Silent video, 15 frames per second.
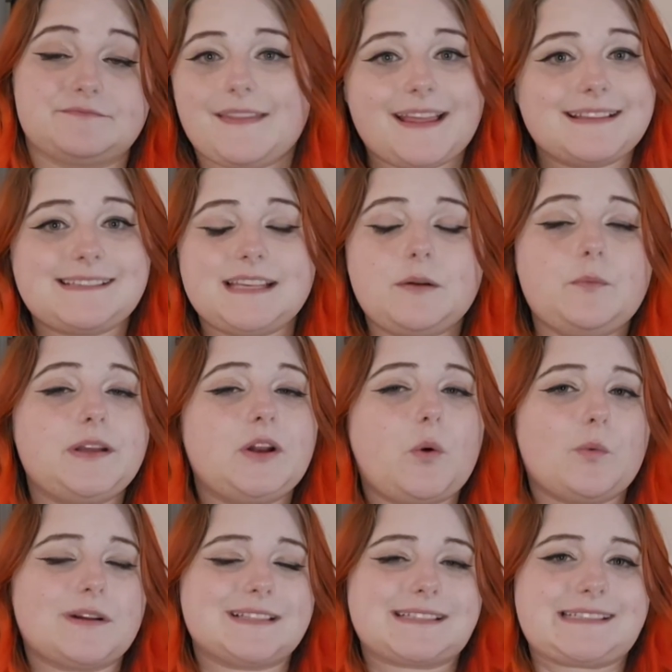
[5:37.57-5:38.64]
That said, we
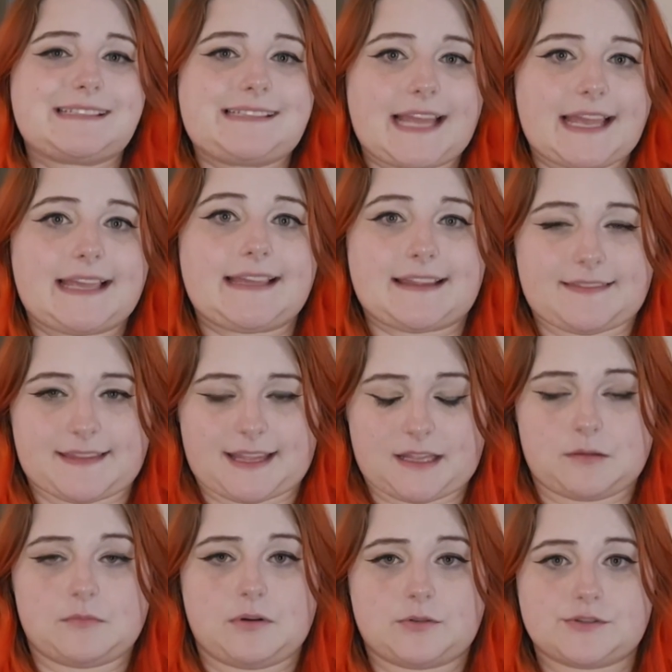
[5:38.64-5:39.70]
don't want to stay in
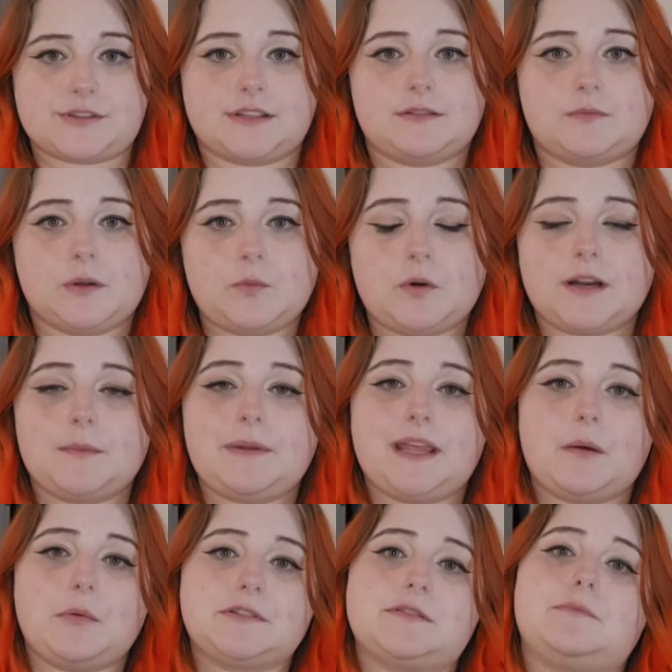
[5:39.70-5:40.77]
that emotion. We want to be
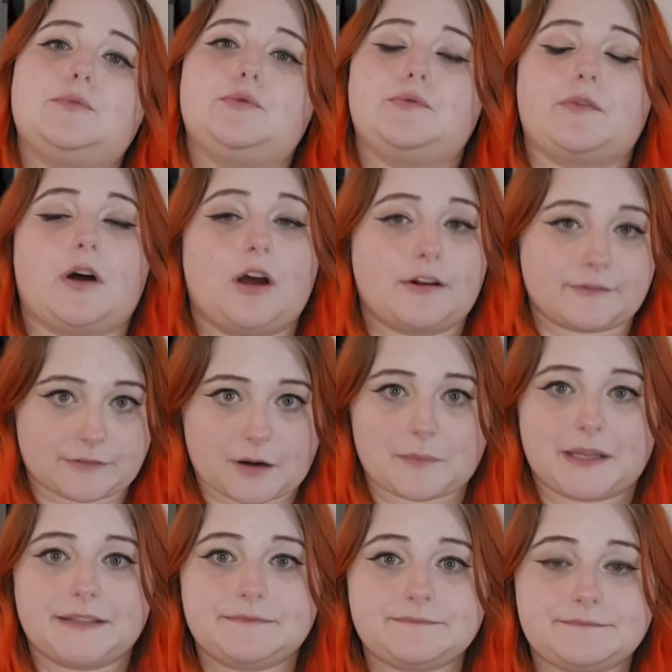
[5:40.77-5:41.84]
able to move on from
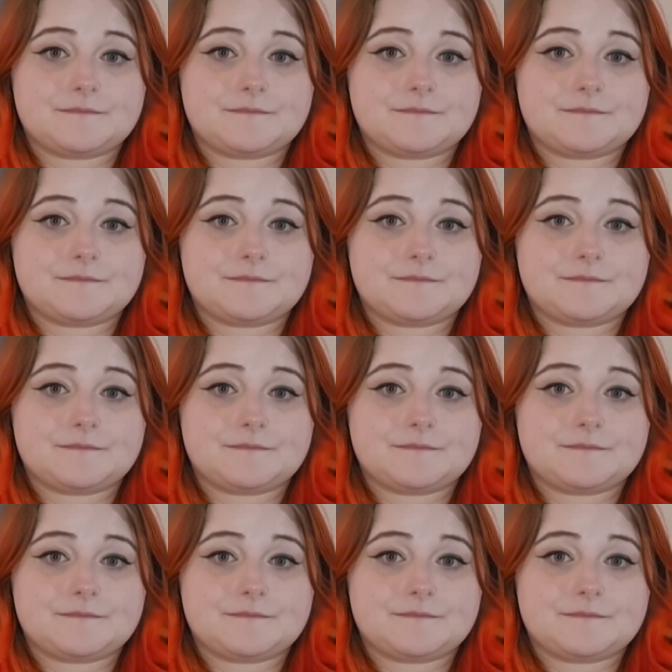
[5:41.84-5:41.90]
it.